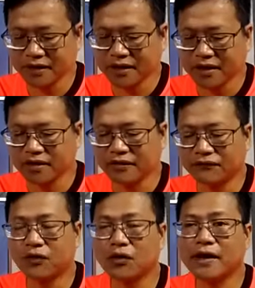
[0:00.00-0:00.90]
And the
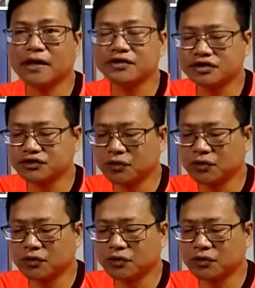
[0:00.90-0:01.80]
four angels were
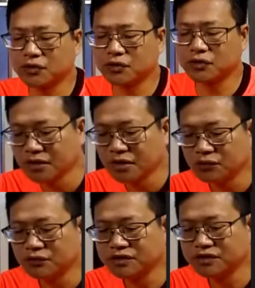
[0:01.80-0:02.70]
loose,
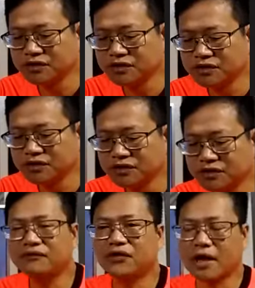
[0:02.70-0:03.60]
which were prepared
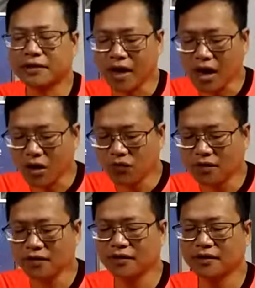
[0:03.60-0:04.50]
for an hour
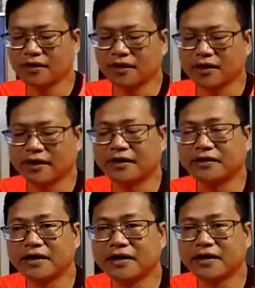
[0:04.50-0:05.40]
and a
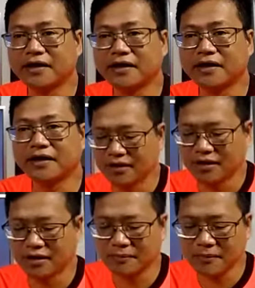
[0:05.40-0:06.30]
day and
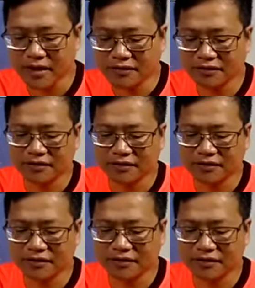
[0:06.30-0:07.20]
a month
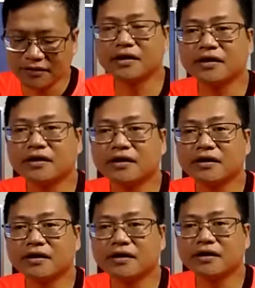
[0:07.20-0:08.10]
and a year,
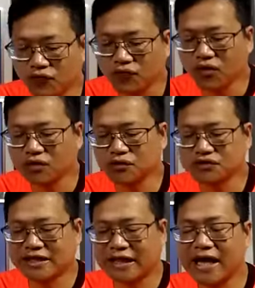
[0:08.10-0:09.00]
for to
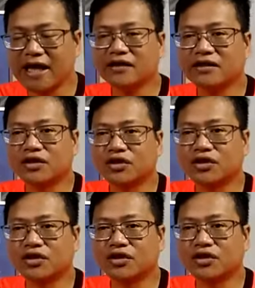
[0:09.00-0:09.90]
slay the
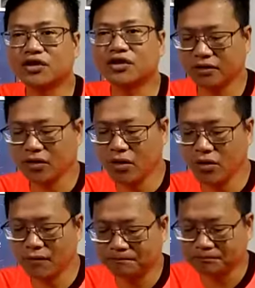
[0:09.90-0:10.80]
third part of
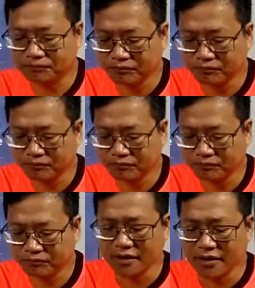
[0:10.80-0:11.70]
men.
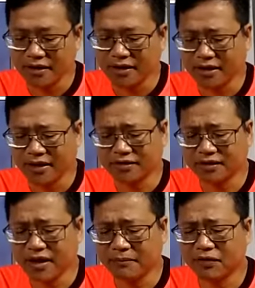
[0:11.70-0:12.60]
And the
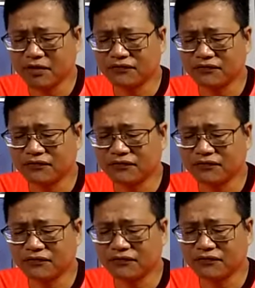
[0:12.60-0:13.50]
number of the army
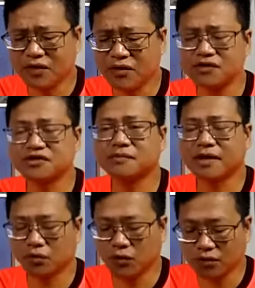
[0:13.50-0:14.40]
of the horsemen
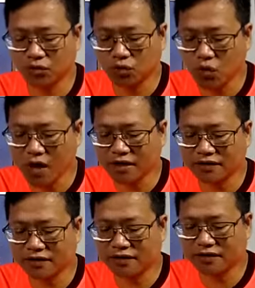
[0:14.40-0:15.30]
were 200,000.